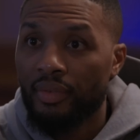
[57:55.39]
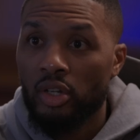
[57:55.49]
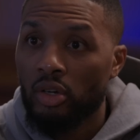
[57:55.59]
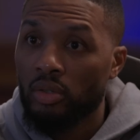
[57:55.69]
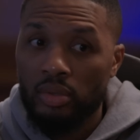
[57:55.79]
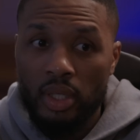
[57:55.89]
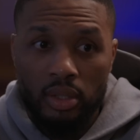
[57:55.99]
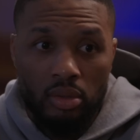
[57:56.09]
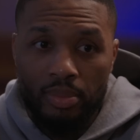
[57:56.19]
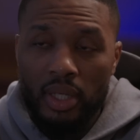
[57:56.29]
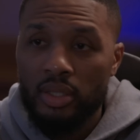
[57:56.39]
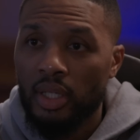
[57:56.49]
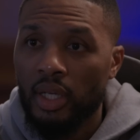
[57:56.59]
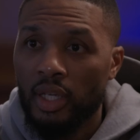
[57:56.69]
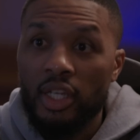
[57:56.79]
even though like nobody's
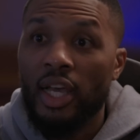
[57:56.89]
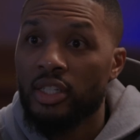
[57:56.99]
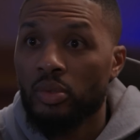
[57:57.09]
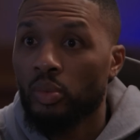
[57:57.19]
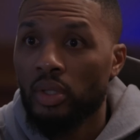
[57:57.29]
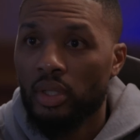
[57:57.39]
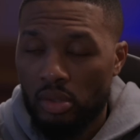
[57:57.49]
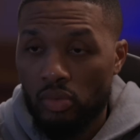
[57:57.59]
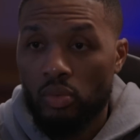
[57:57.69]
saying he hasn't won. You